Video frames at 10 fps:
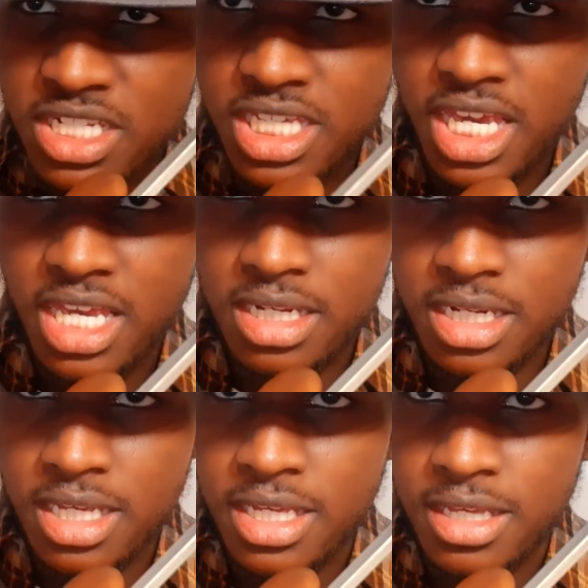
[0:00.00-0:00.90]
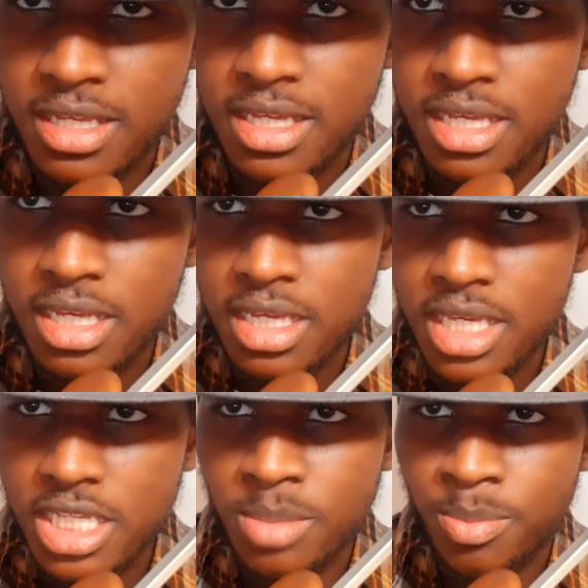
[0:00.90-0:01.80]
Keen
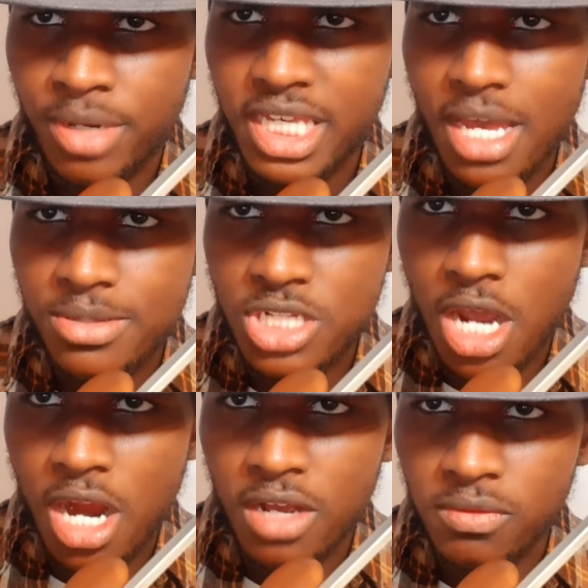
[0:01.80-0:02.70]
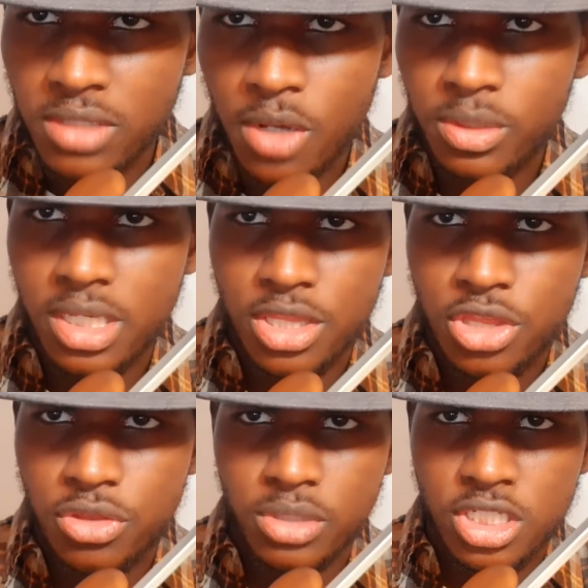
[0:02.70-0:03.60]
is the breakout star of Logan
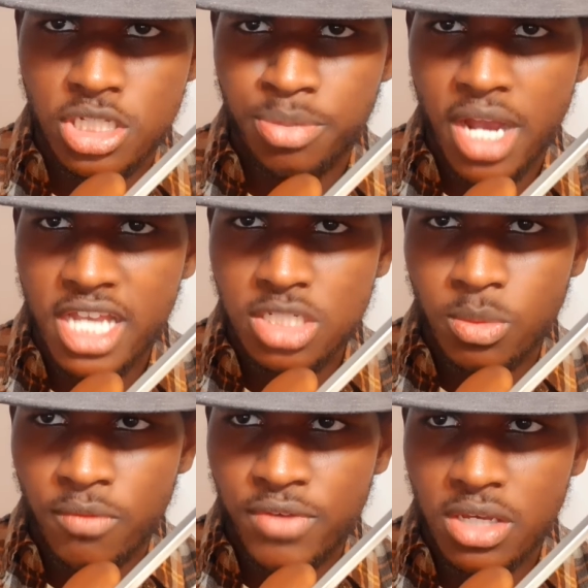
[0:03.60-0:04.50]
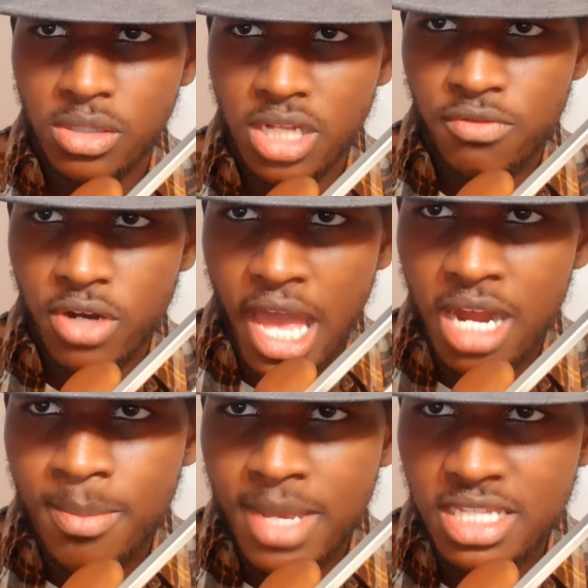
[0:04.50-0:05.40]
through the surprising reveal of her
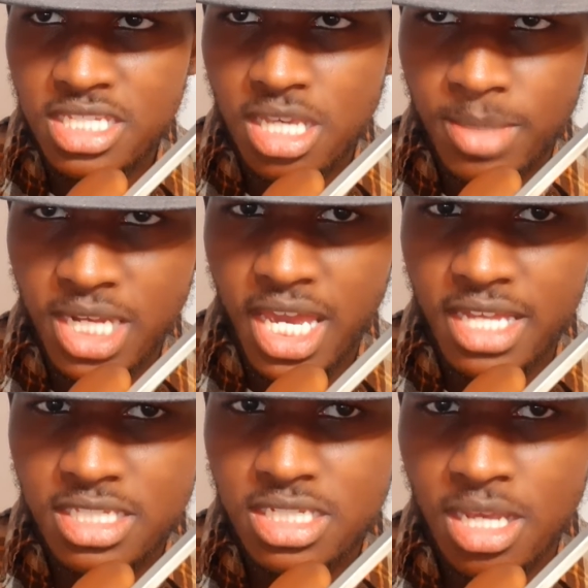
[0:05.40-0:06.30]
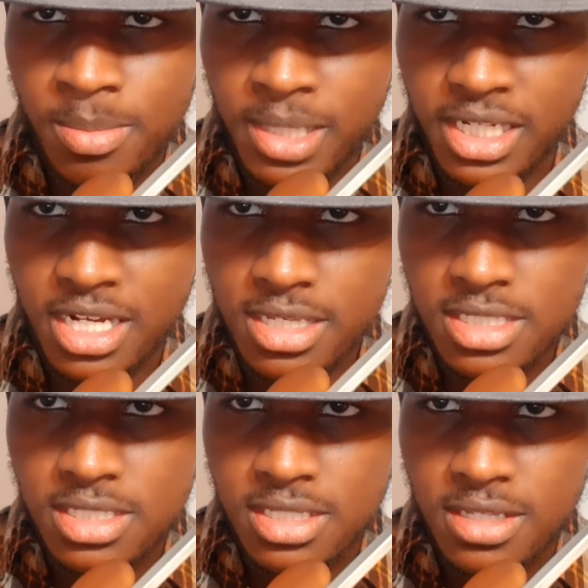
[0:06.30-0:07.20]
adamantium-enhanced
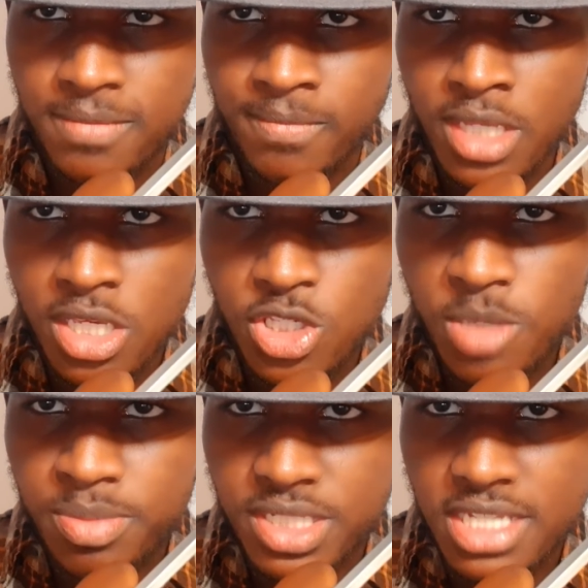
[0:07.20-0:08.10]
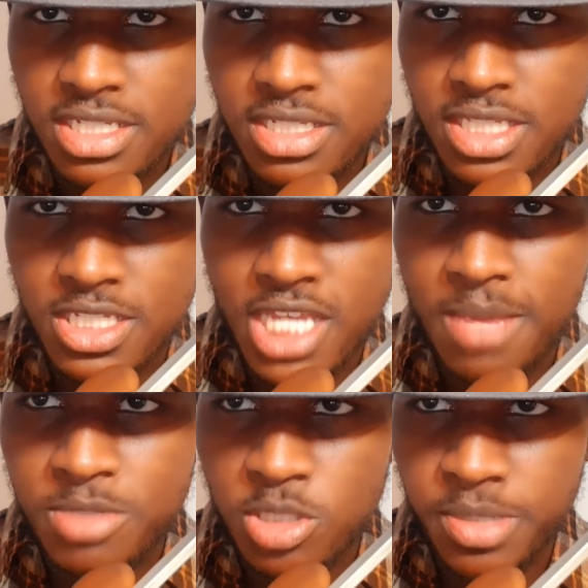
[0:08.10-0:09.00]
abilities. She possesses the
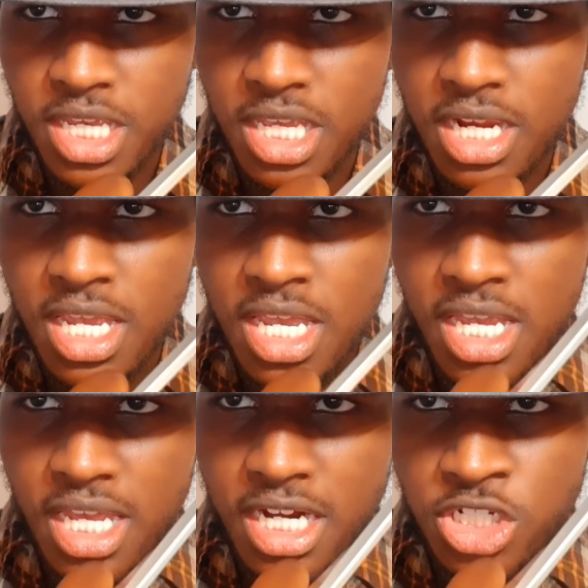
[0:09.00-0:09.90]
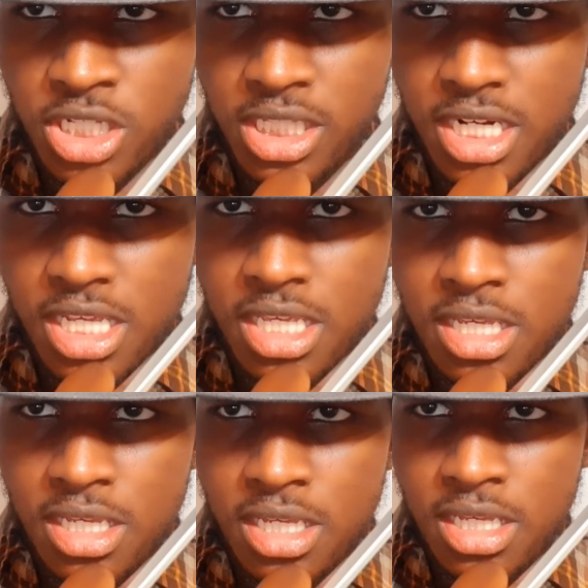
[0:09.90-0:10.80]
same speed and agility
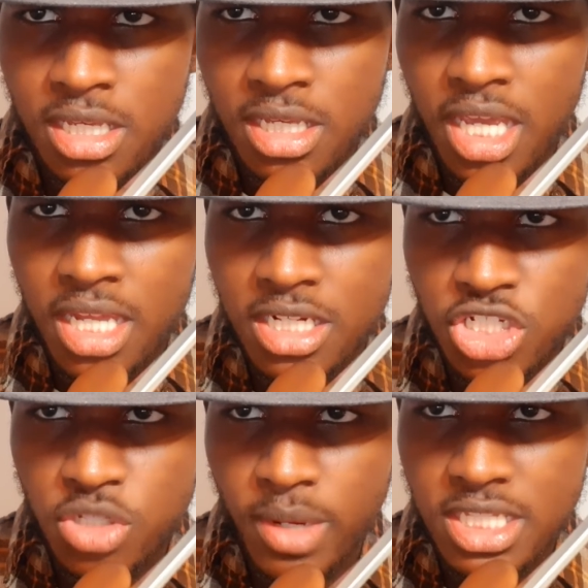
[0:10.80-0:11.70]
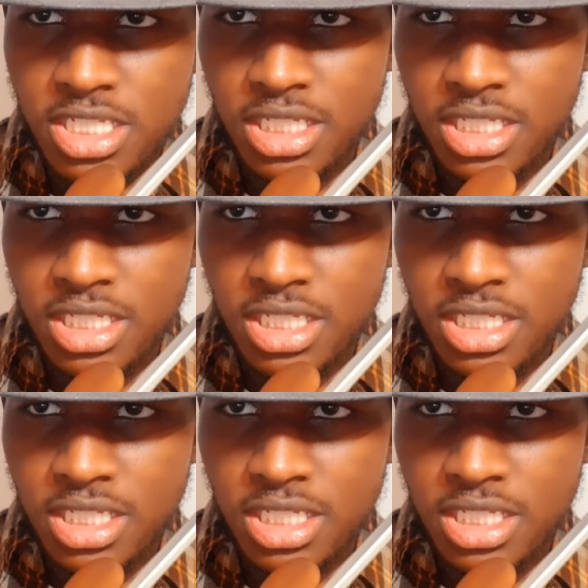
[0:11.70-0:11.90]
and stealth